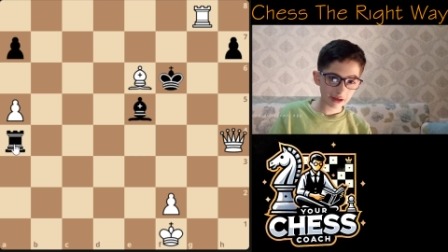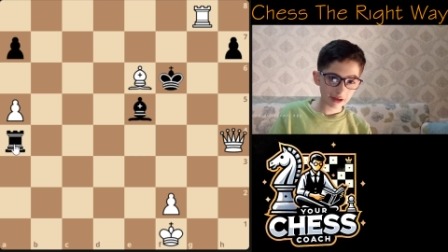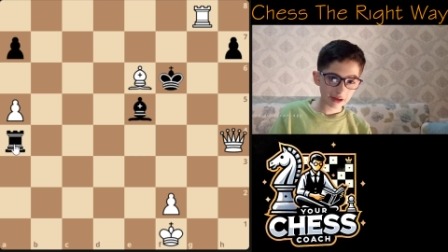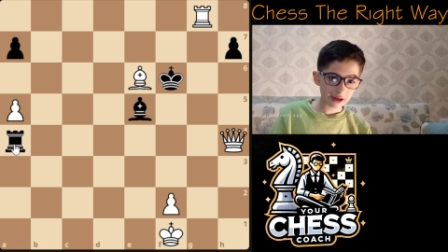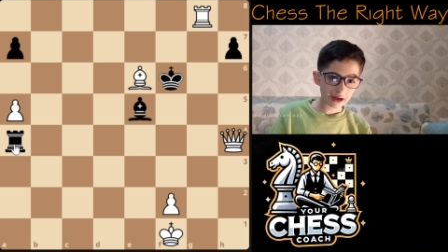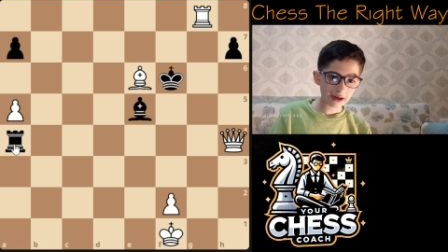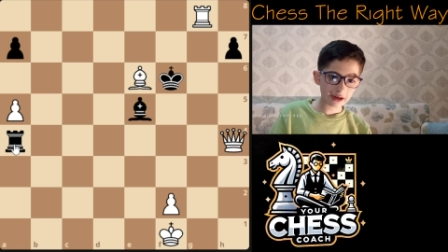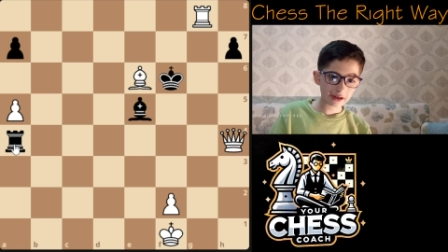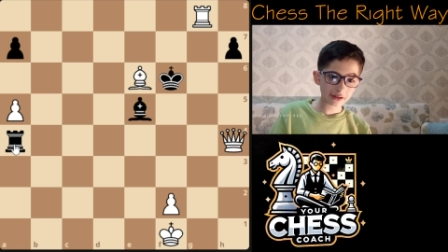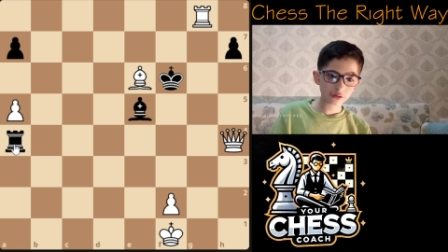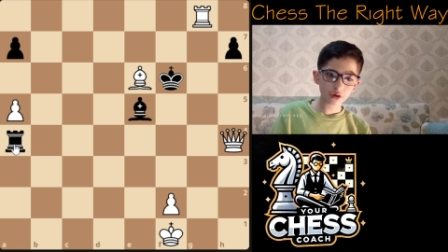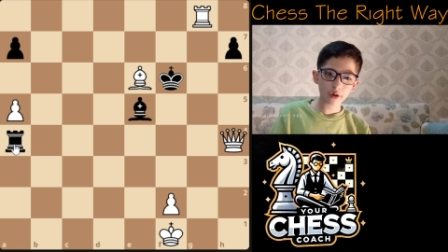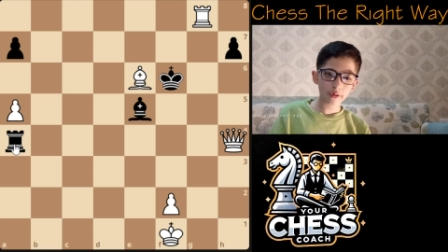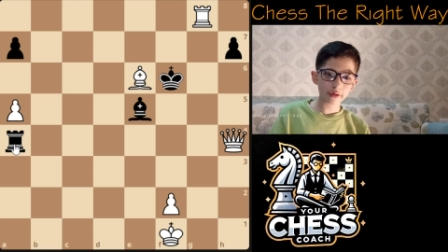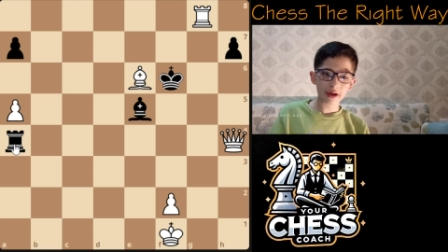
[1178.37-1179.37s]
And
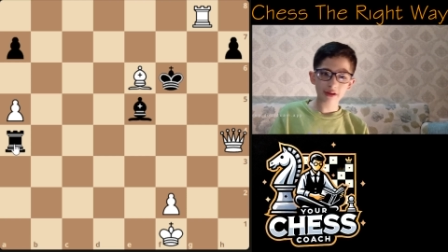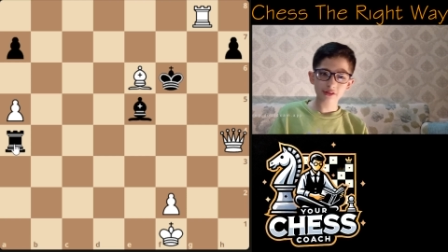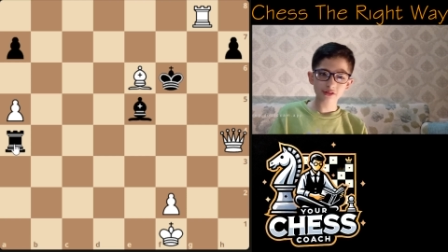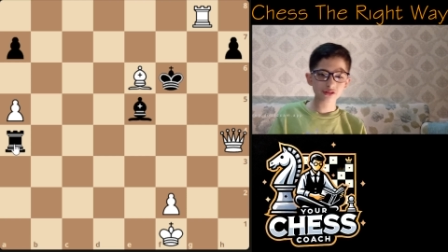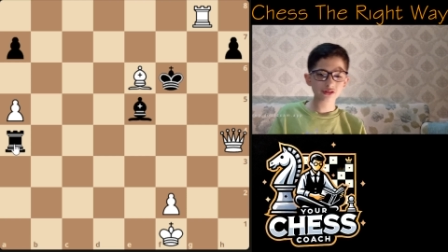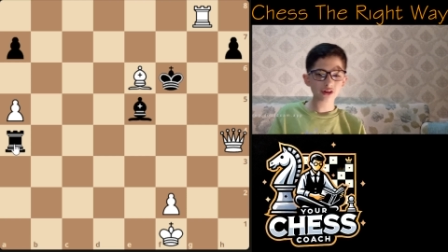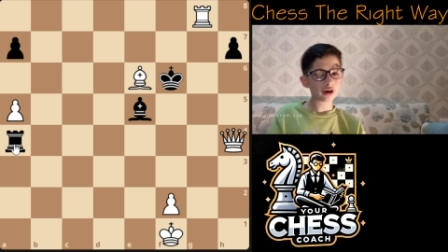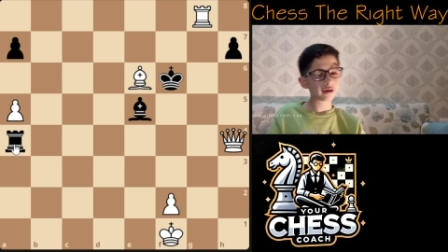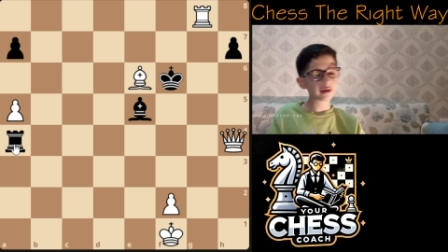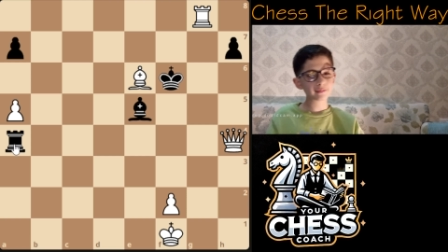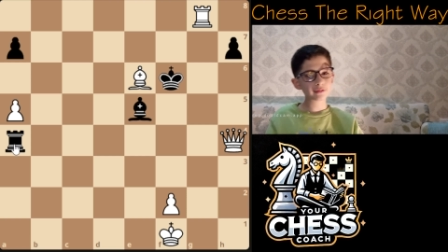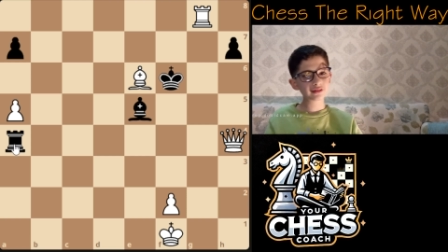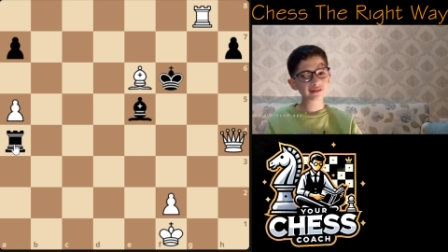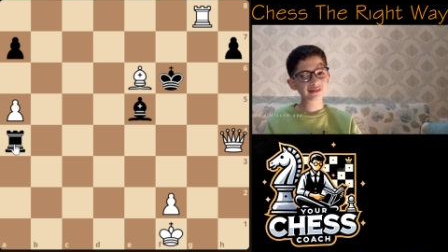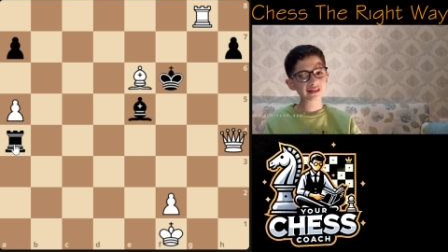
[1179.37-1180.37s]
oh yeah, sorry
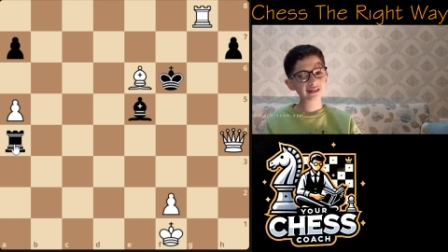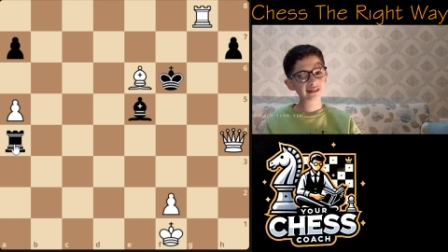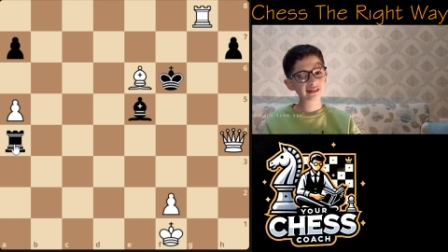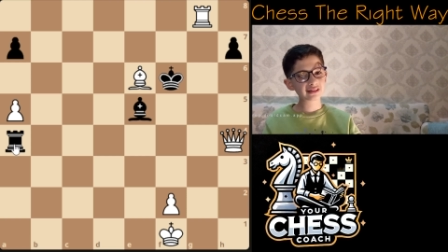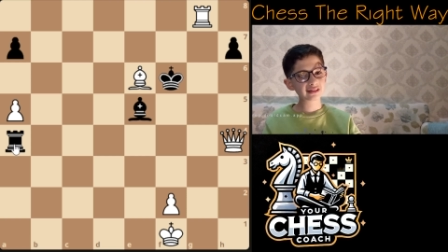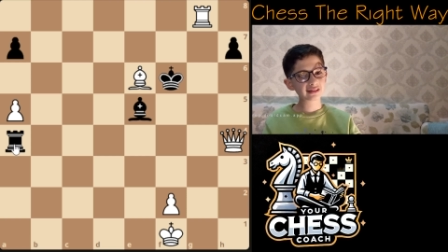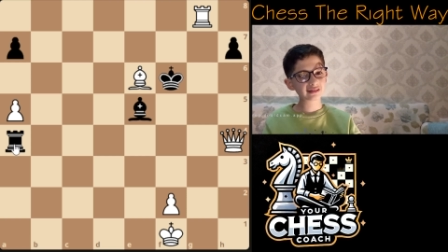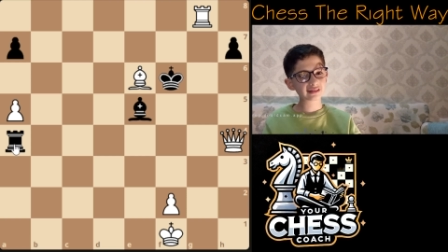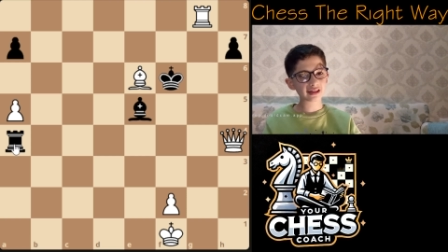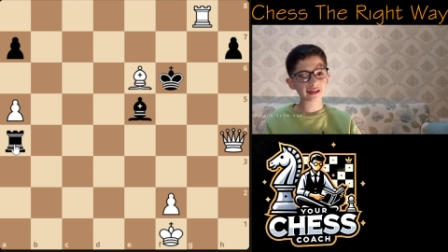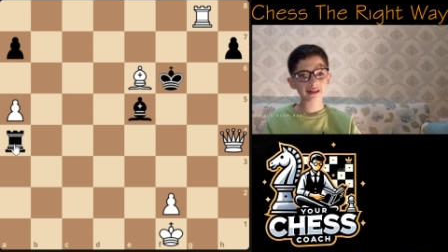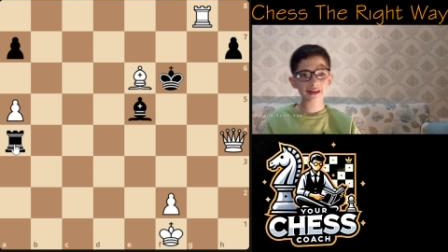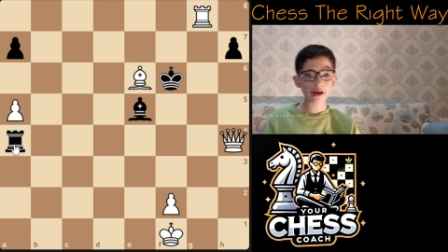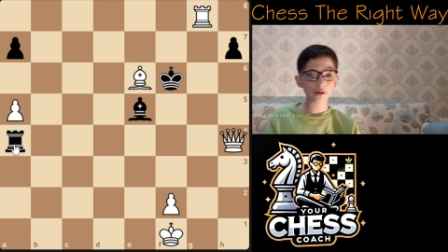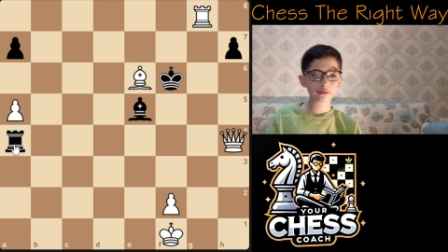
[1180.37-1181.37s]
Mercedes
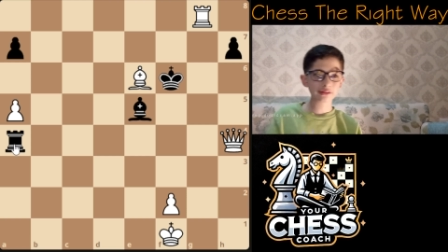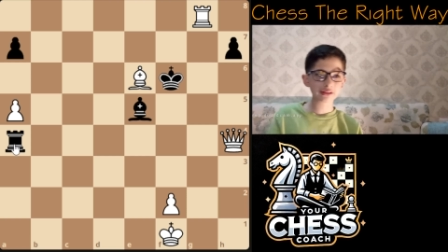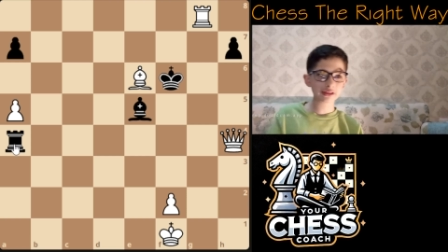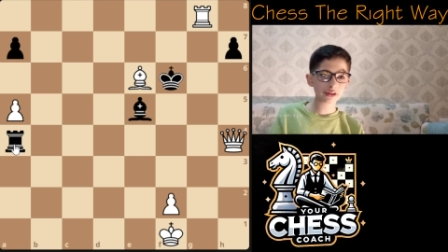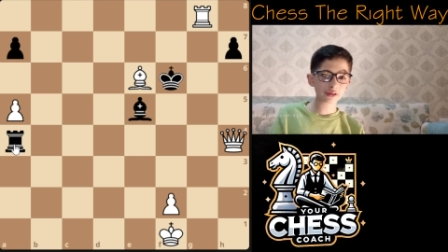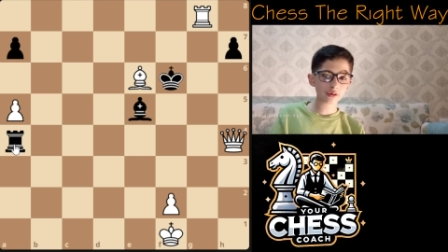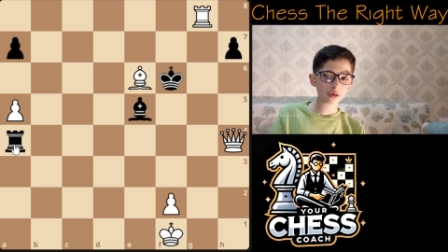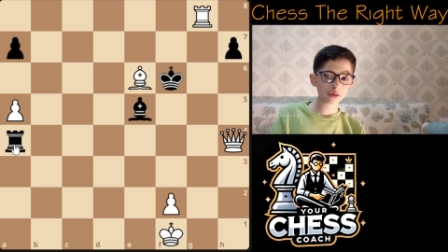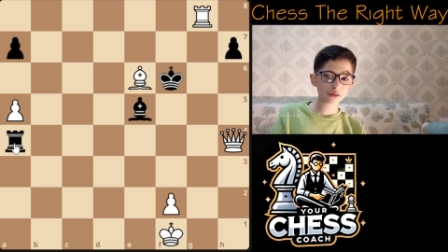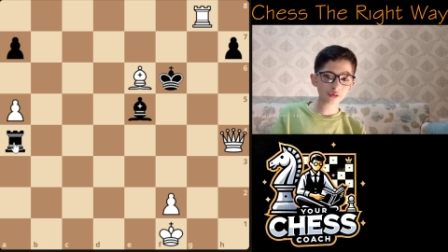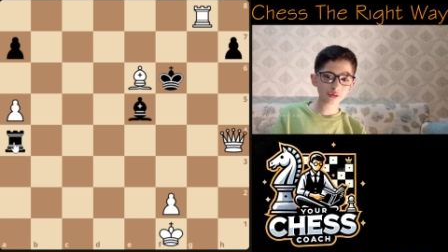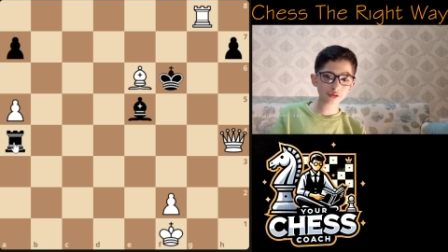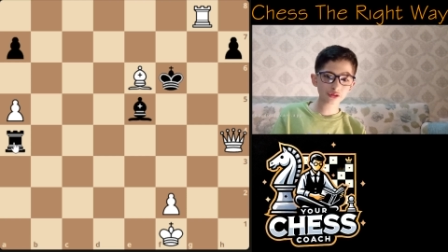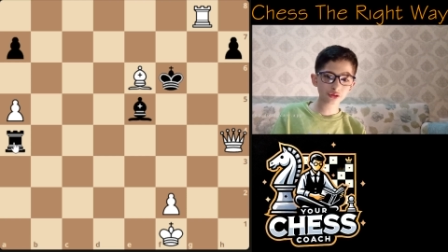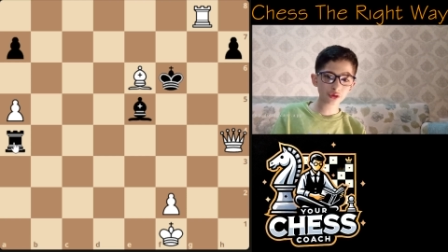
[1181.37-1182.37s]
and Audi and all you
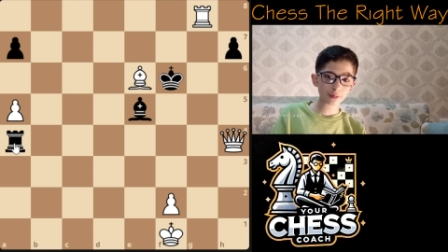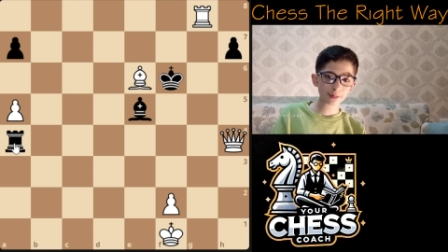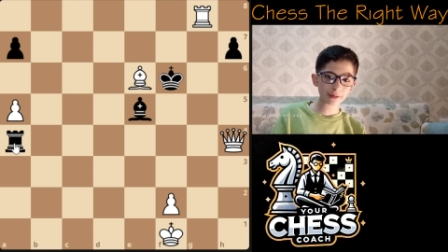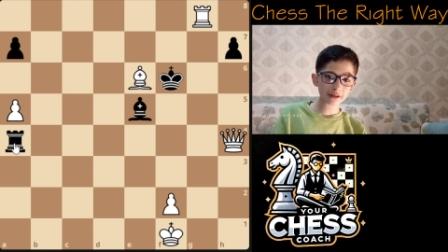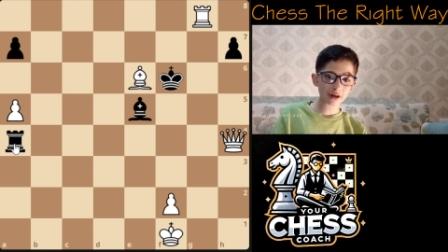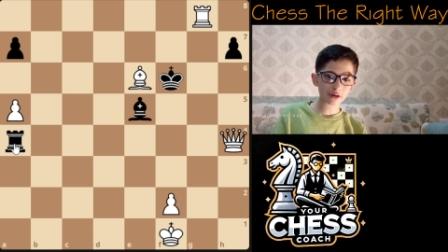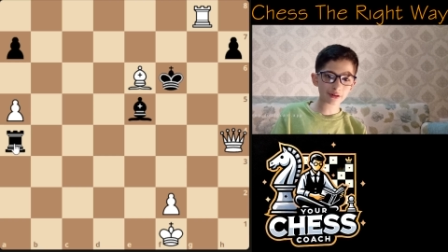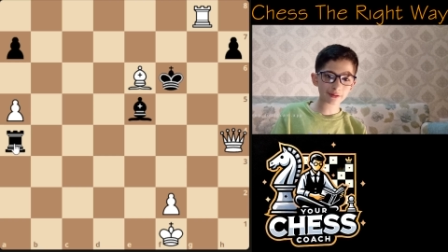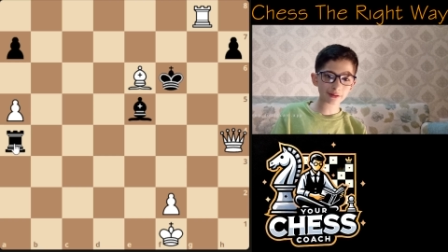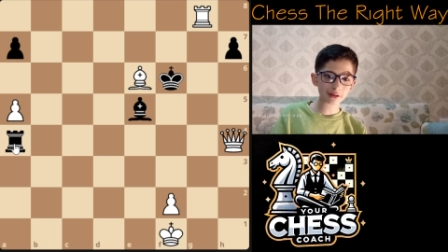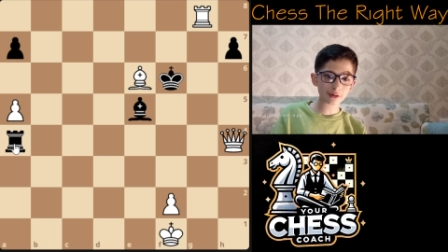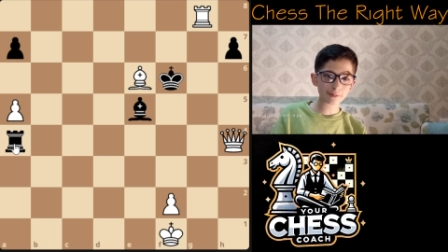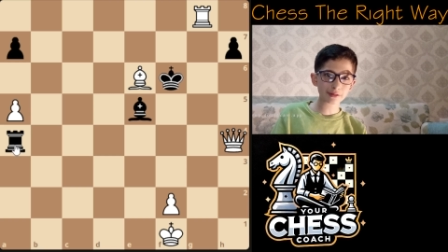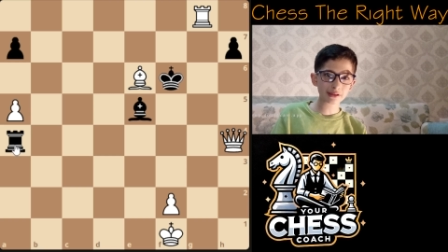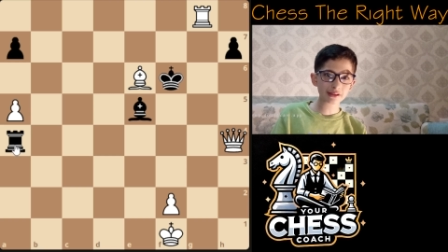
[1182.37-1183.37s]
stupid car
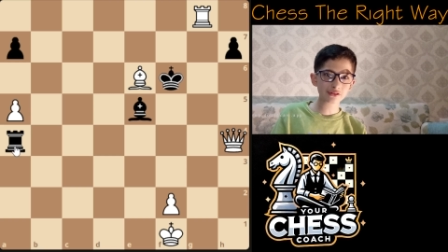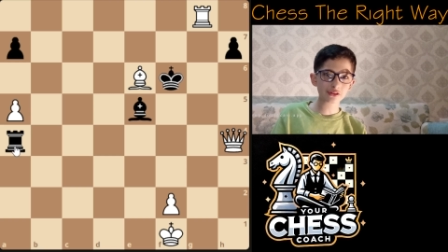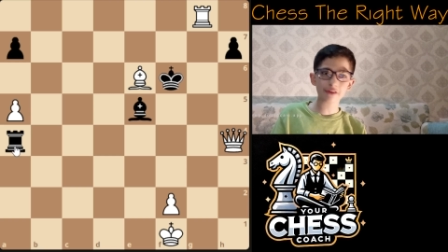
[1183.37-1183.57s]
companies,